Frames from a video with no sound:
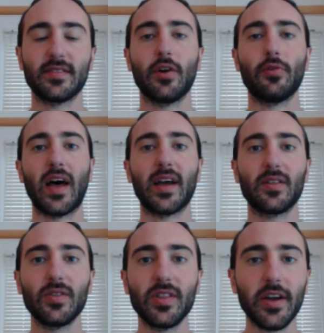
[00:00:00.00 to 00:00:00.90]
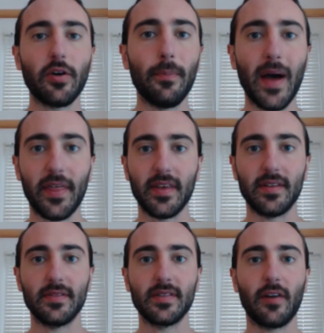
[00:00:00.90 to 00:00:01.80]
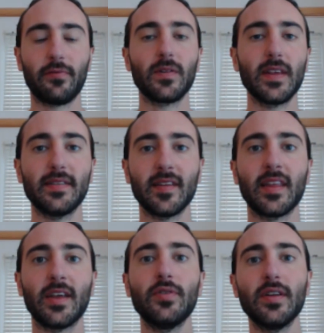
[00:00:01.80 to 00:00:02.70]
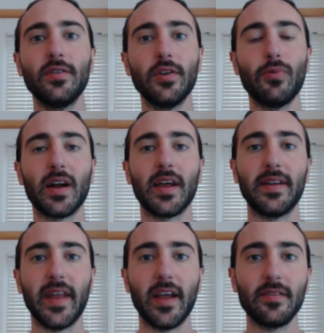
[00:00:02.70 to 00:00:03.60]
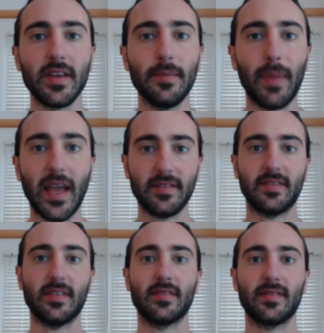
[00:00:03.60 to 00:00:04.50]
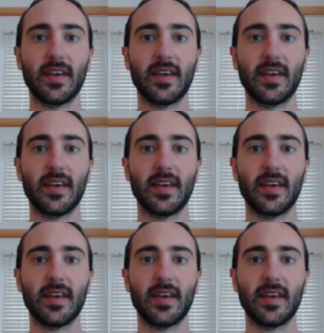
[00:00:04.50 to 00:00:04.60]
So, like little methods of releasing that you can do on a daily basis.